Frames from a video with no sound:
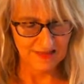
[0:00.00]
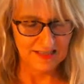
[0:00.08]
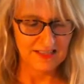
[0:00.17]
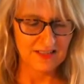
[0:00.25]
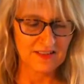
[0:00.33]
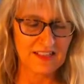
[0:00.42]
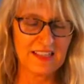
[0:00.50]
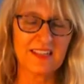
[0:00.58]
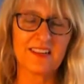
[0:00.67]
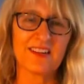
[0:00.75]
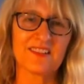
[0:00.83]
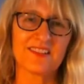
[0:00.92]
you know, the
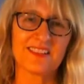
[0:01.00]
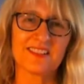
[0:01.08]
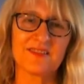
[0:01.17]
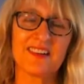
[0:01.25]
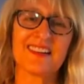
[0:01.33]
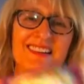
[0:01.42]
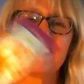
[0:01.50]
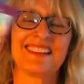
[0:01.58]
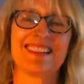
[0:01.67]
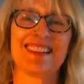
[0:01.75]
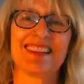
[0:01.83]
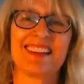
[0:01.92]
ego as well.
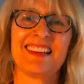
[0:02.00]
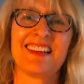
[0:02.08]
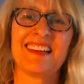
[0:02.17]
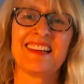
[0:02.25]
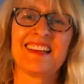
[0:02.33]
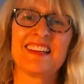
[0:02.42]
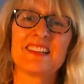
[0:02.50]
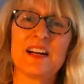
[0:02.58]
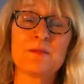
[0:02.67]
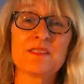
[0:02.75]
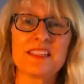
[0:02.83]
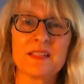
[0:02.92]
You know,
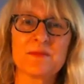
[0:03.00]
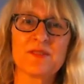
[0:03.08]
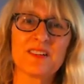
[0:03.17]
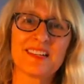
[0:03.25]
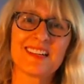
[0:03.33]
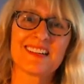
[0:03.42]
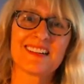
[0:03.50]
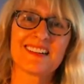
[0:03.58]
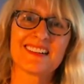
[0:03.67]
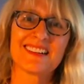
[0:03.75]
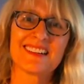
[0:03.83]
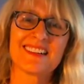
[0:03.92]
I'm sitting pretty here.
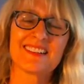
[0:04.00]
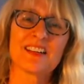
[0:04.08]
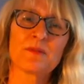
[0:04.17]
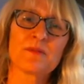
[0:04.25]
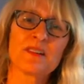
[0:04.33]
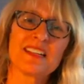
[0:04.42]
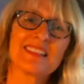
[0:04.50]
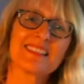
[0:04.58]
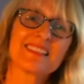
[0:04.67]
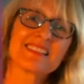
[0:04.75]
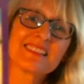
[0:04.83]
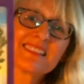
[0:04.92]
Look how pretty
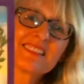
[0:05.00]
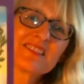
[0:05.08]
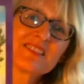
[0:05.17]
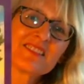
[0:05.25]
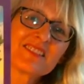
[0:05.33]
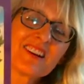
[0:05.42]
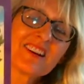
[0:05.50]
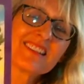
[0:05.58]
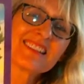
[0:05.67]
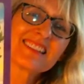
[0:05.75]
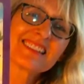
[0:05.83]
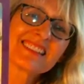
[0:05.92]
this, this dog
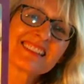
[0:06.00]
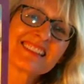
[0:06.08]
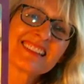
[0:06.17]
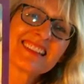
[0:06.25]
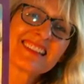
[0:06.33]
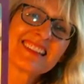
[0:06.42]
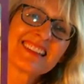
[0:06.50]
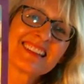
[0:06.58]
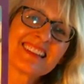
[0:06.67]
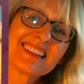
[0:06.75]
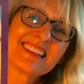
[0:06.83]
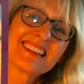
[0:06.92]
looks.
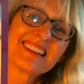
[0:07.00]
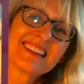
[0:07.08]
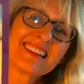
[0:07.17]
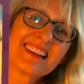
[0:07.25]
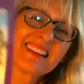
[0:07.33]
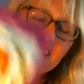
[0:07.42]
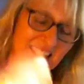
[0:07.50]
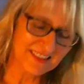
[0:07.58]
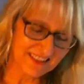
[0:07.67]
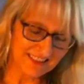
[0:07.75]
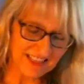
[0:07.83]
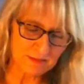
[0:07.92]
And the ego
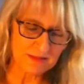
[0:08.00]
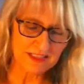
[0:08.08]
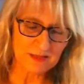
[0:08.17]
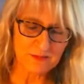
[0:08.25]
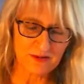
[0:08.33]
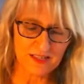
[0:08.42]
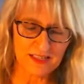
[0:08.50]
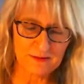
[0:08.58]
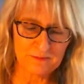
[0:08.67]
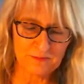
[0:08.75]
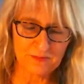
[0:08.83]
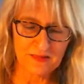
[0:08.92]
says, I'm sitting pretty.
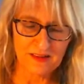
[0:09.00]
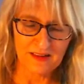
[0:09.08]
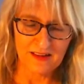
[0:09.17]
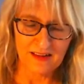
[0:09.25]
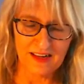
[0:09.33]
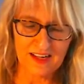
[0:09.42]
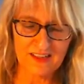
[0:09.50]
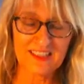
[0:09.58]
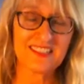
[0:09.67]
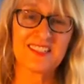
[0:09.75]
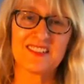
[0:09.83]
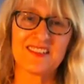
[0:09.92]
I don't need
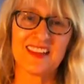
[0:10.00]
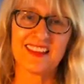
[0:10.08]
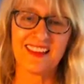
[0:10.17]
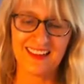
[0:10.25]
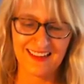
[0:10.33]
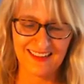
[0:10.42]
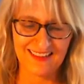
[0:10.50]
to do anything.